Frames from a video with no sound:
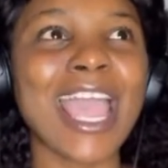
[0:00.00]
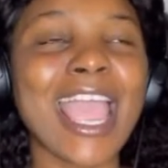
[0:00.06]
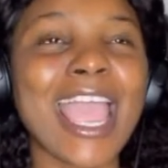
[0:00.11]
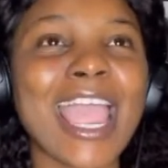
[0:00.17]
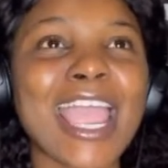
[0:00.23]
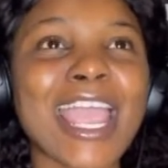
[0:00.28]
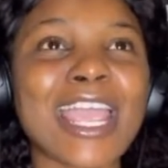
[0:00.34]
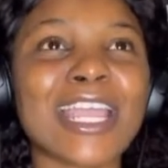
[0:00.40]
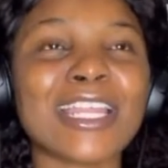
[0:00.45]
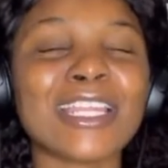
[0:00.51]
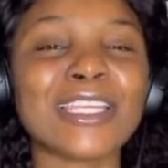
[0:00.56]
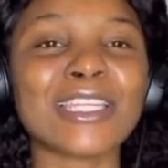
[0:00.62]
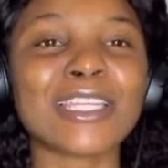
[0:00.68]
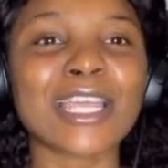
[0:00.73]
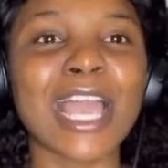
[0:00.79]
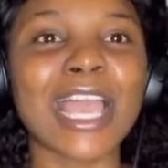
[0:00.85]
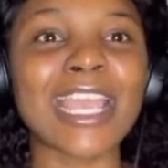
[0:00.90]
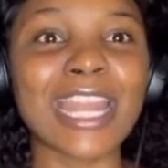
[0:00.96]

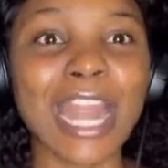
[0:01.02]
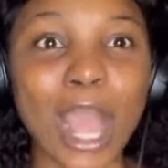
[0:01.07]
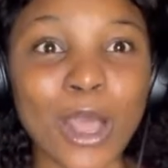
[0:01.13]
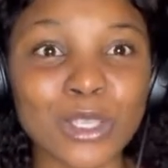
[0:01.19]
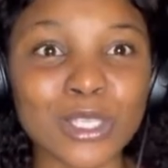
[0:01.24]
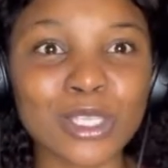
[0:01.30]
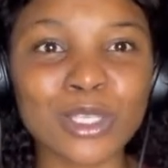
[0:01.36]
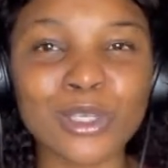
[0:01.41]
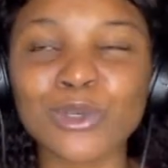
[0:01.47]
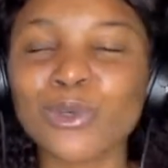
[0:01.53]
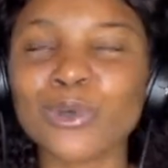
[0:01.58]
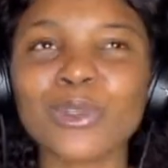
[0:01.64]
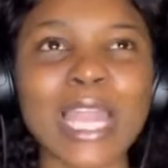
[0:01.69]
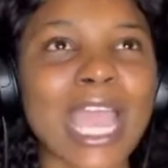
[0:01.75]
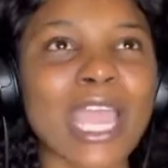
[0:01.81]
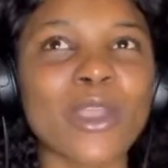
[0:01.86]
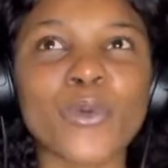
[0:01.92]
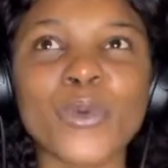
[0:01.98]
And in our school
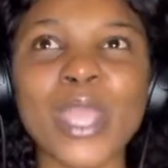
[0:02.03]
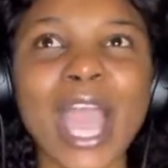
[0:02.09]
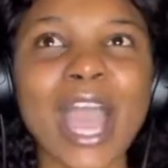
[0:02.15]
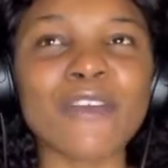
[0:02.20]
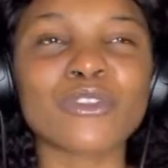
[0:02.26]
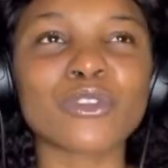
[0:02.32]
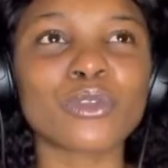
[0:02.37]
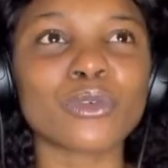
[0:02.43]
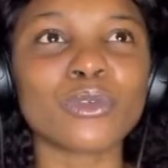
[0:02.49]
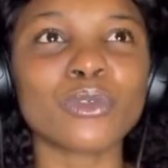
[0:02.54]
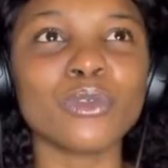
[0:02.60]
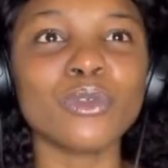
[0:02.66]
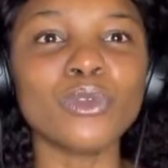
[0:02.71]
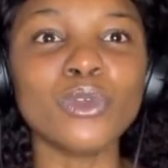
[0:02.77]
like we have to